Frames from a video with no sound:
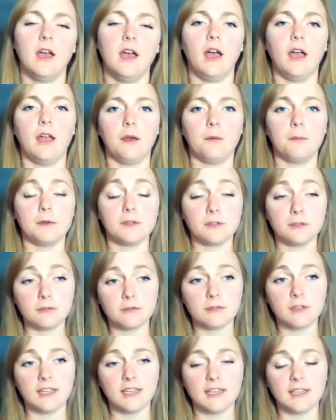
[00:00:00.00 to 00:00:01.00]
which was
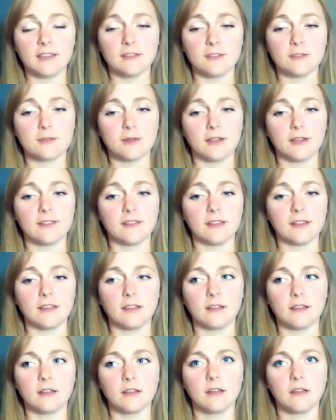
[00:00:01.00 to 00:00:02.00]
really
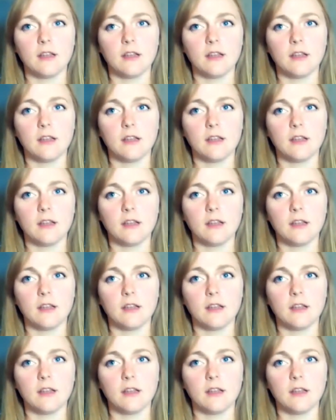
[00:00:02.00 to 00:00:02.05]
interesting.